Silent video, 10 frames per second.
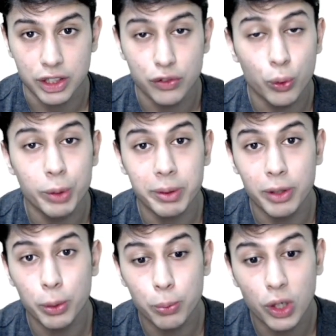You won't be able
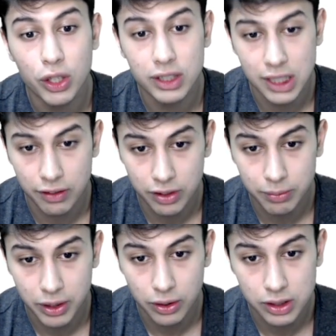to pull yourself up
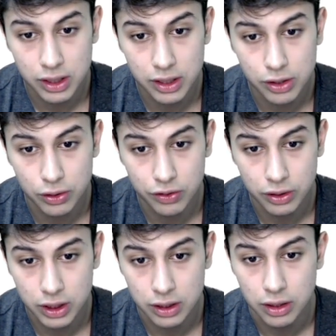because there is no
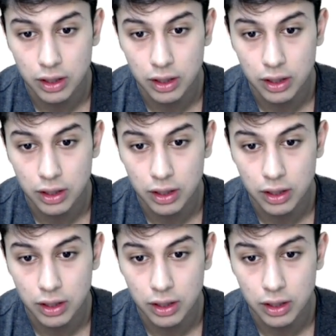friction.